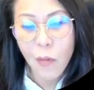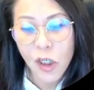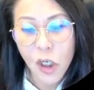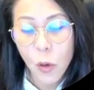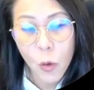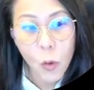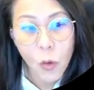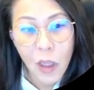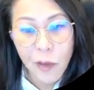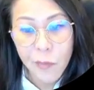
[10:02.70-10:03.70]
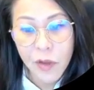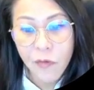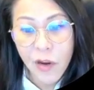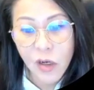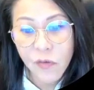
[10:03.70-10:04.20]
much I don't know can be
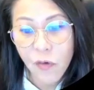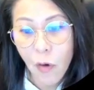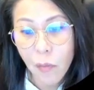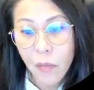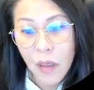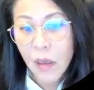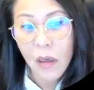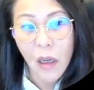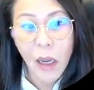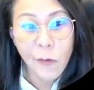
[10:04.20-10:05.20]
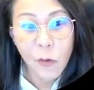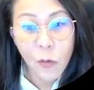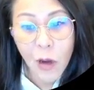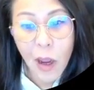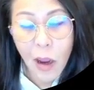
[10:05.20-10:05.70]
range from I don't
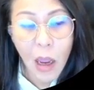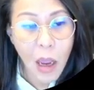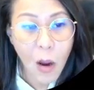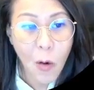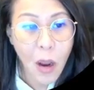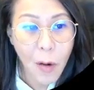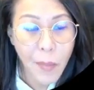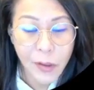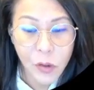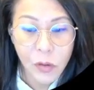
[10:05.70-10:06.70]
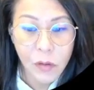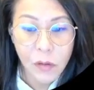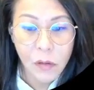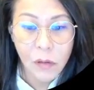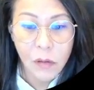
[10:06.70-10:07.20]
know how how how much
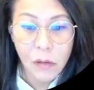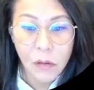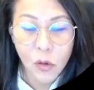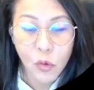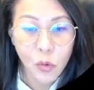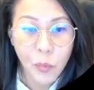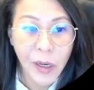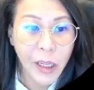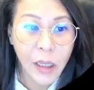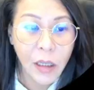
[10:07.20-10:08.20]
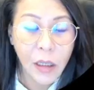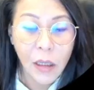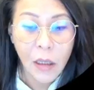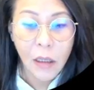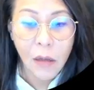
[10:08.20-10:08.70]
you playing
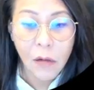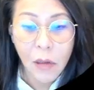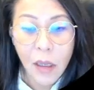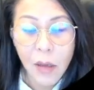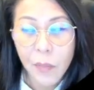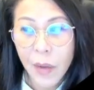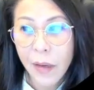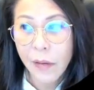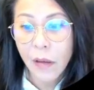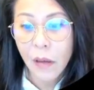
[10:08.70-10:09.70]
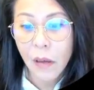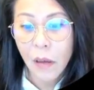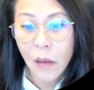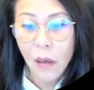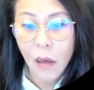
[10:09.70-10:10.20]
okay but
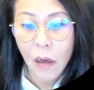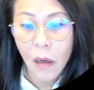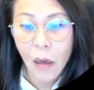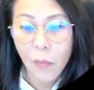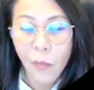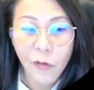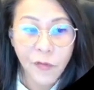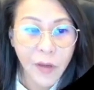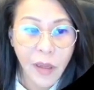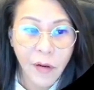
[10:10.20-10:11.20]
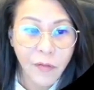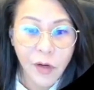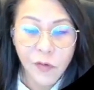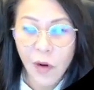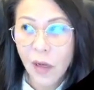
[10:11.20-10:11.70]
profit can
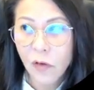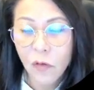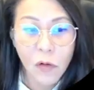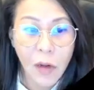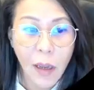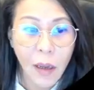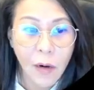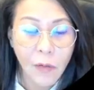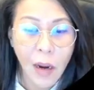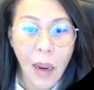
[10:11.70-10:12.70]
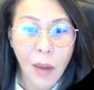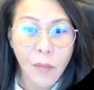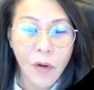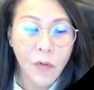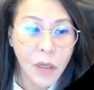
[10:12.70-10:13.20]
range from I don't know lah right I'm
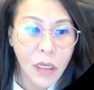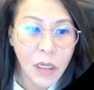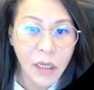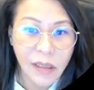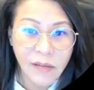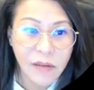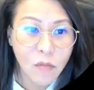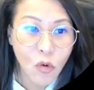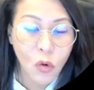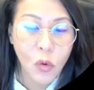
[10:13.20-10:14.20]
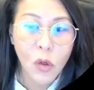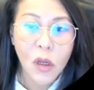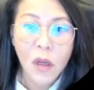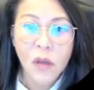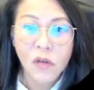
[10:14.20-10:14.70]
already in a testing mode
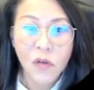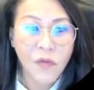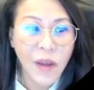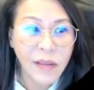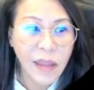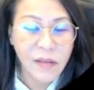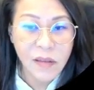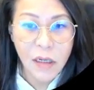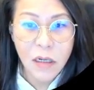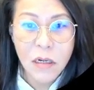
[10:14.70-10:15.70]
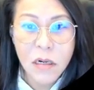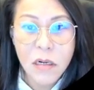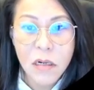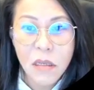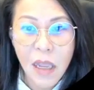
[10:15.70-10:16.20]
so far tested
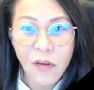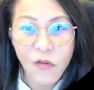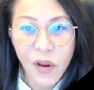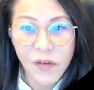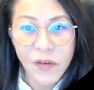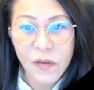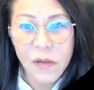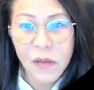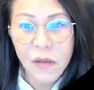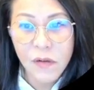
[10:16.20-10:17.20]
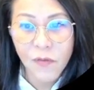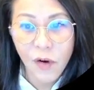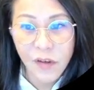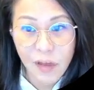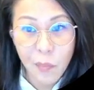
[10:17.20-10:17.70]
10 trades for
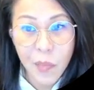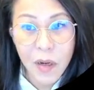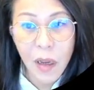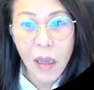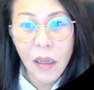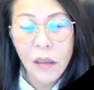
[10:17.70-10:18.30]
example uh,